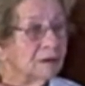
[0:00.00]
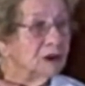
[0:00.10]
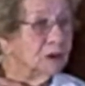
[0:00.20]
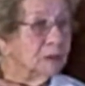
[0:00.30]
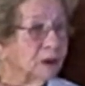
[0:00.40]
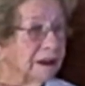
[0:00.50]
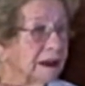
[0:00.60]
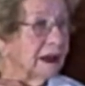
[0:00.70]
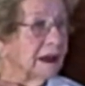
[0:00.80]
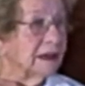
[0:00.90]
Her boy,
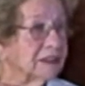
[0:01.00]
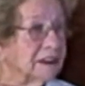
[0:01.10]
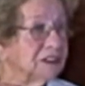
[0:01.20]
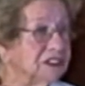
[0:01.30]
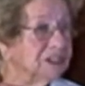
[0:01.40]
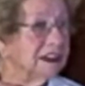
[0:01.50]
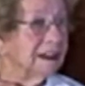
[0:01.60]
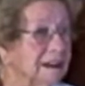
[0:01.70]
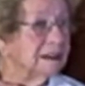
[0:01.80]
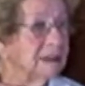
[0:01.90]
I think she had
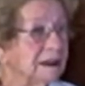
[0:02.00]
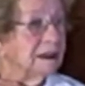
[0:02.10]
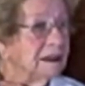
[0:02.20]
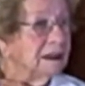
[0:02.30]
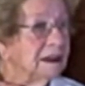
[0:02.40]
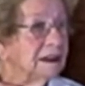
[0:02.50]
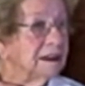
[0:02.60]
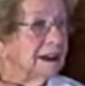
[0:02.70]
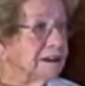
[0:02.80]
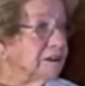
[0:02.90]

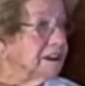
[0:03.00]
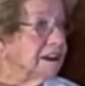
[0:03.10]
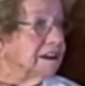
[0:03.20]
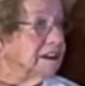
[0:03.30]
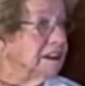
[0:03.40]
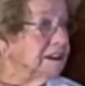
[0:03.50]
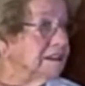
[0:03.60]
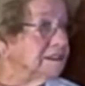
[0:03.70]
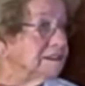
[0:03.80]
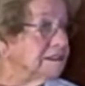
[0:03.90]
9 or 10
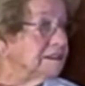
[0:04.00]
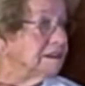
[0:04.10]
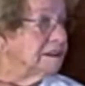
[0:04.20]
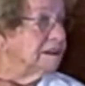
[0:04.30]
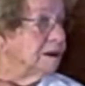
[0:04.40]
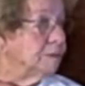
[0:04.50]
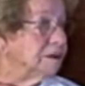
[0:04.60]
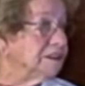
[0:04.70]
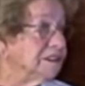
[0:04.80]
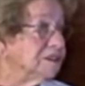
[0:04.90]
kids.
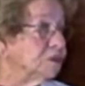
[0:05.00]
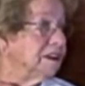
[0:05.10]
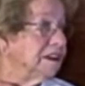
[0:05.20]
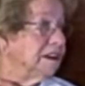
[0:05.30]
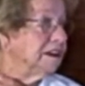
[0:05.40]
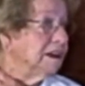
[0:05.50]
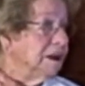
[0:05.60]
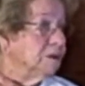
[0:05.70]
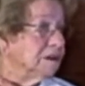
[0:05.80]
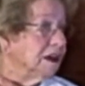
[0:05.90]
But this one kid,
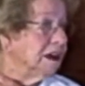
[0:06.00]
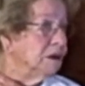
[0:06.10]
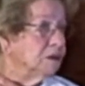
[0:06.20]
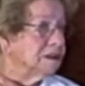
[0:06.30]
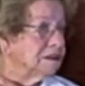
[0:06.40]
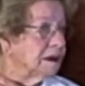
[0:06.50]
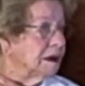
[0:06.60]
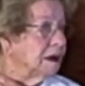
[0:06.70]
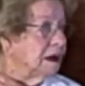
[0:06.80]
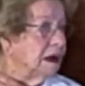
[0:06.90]
he
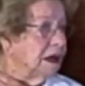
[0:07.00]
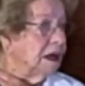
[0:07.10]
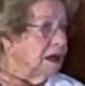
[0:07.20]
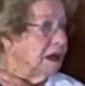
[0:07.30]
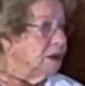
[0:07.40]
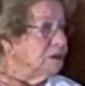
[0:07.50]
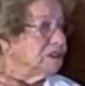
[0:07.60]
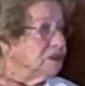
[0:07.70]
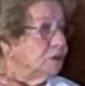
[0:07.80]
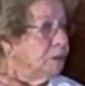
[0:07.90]
was
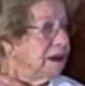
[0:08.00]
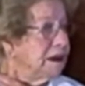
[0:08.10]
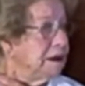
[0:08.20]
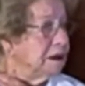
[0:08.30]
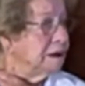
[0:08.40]
so mean.